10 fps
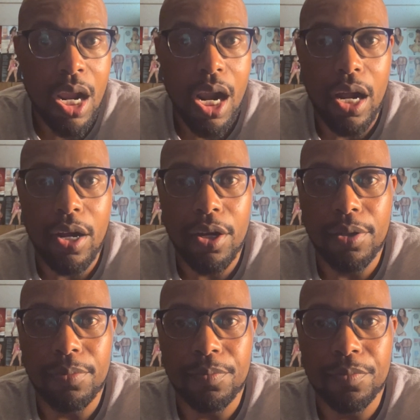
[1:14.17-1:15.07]

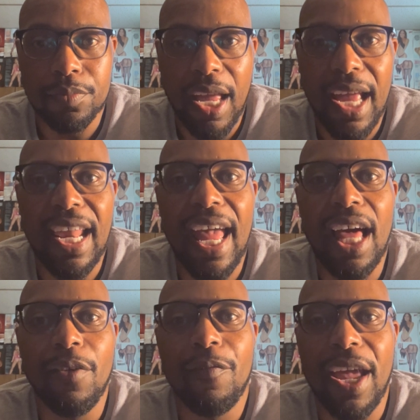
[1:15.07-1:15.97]
and
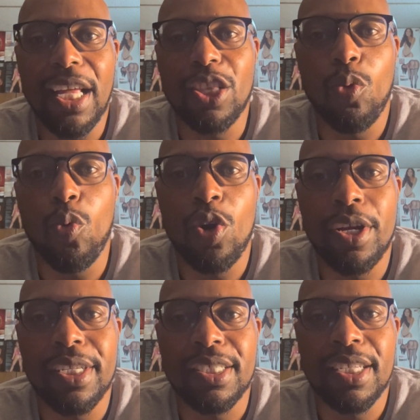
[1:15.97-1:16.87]
elevate the
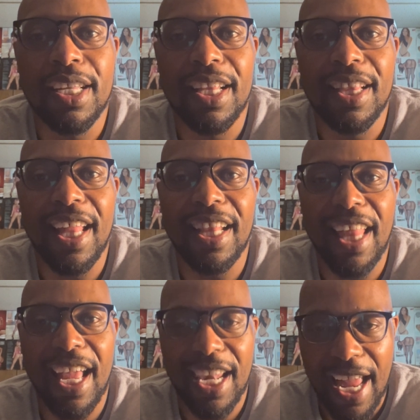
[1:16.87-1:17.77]
ones that
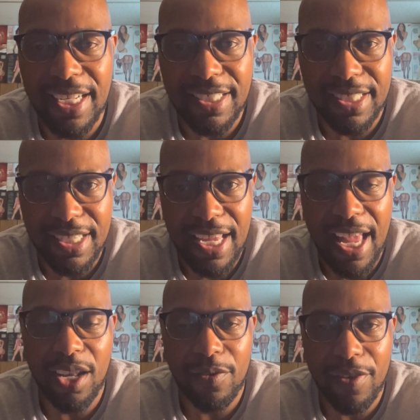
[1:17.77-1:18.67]
they like to see
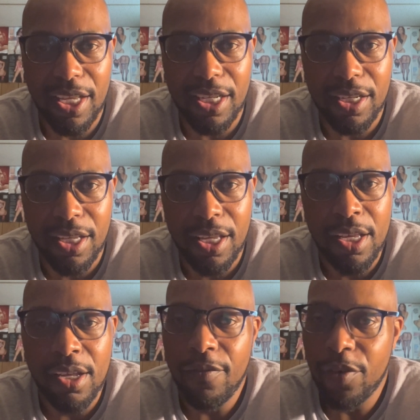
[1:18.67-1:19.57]
elevated.
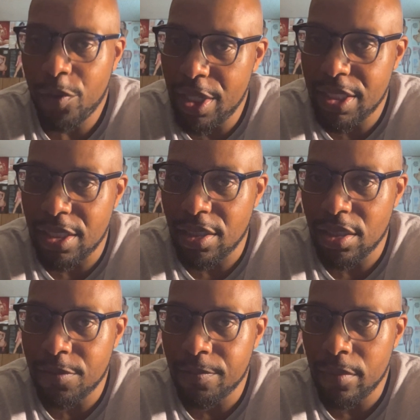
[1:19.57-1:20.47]
For
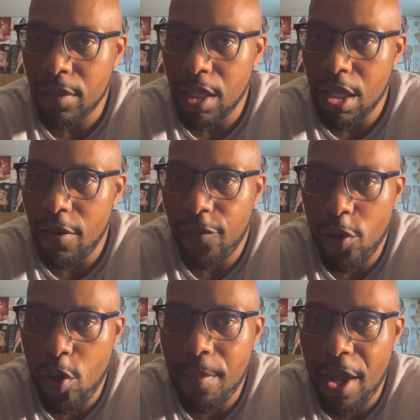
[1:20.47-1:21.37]
instance,
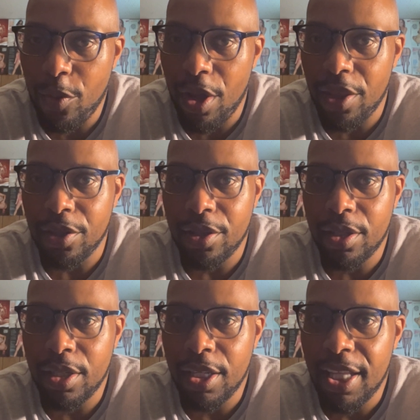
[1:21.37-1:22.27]
Floyd Mayweather,
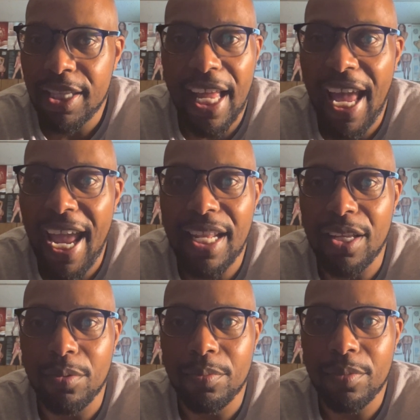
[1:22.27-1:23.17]
they hate
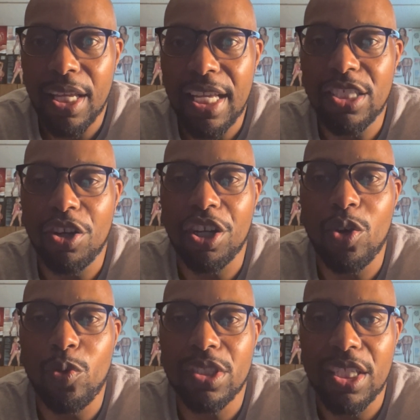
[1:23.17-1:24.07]
him. He's on the
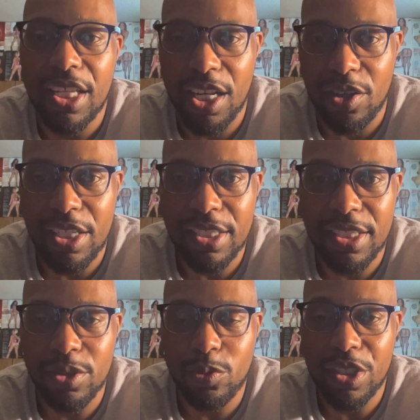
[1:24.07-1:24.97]
coincidental
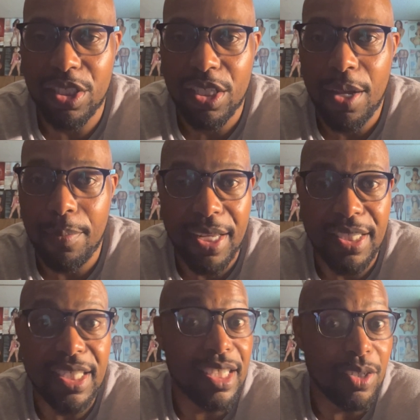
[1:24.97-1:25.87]
list, which means
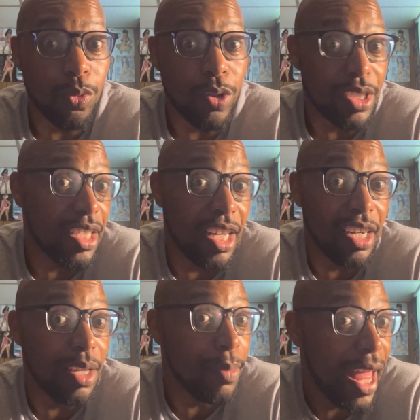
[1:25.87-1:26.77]
he's
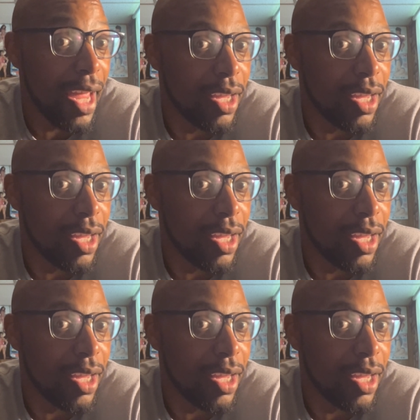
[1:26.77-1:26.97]
coincidentally black.